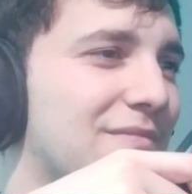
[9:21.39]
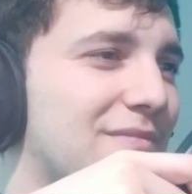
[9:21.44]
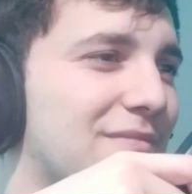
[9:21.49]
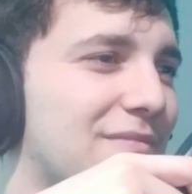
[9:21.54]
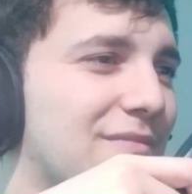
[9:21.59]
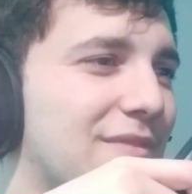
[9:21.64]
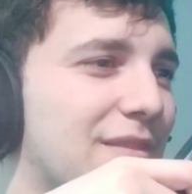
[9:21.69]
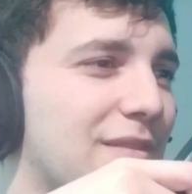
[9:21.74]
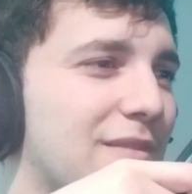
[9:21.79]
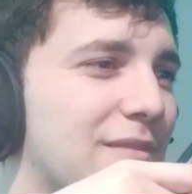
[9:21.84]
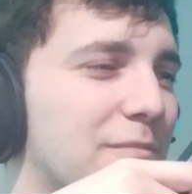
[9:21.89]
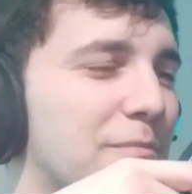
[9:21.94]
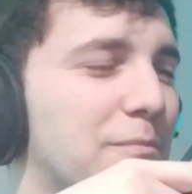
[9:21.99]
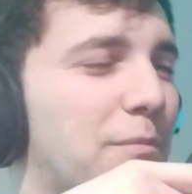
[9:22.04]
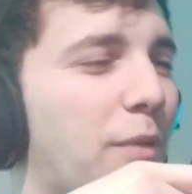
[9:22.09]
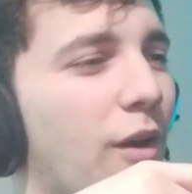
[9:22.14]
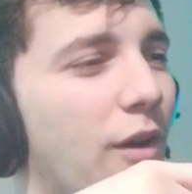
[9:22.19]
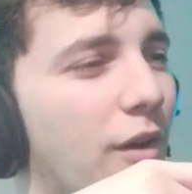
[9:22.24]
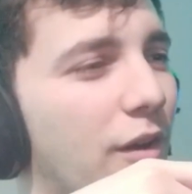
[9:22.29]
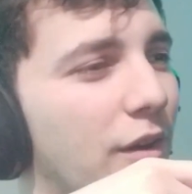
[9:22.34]
your pants up
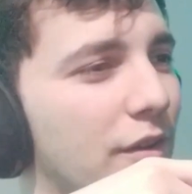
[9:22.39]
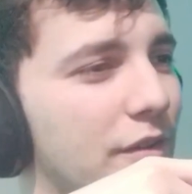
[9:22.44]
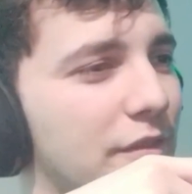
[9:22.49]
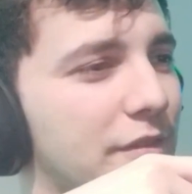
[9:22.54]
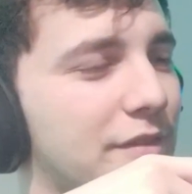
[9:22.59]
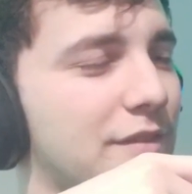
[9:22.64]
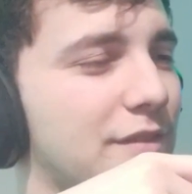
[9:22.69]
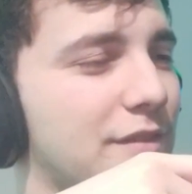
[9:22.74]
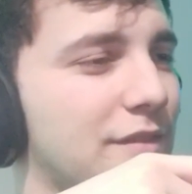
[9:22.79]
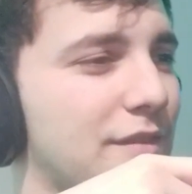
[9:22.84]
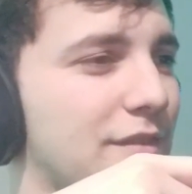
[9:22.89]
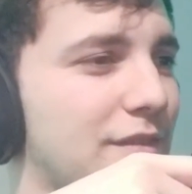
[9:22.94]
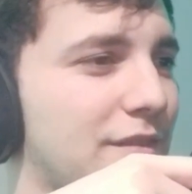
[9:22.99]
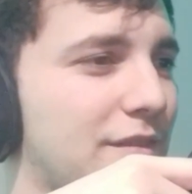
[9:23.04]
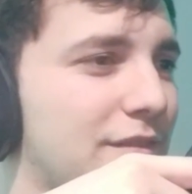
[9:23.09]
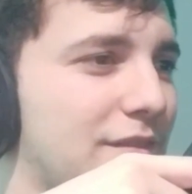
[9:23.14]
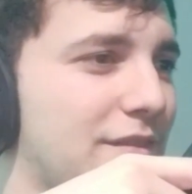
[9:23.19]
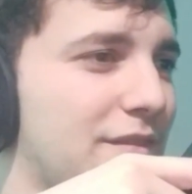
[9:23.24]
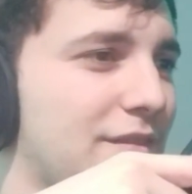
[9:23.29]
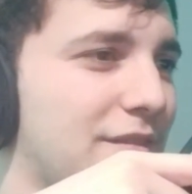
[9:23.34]
when you're oh. performing? It's
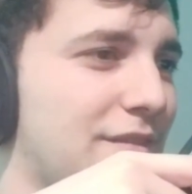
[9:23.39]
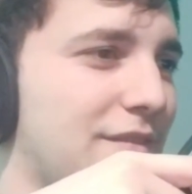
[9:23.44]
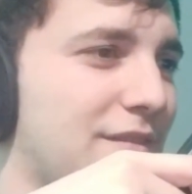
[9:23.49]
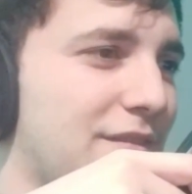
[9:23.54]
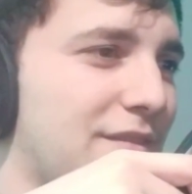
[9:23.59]
incredible.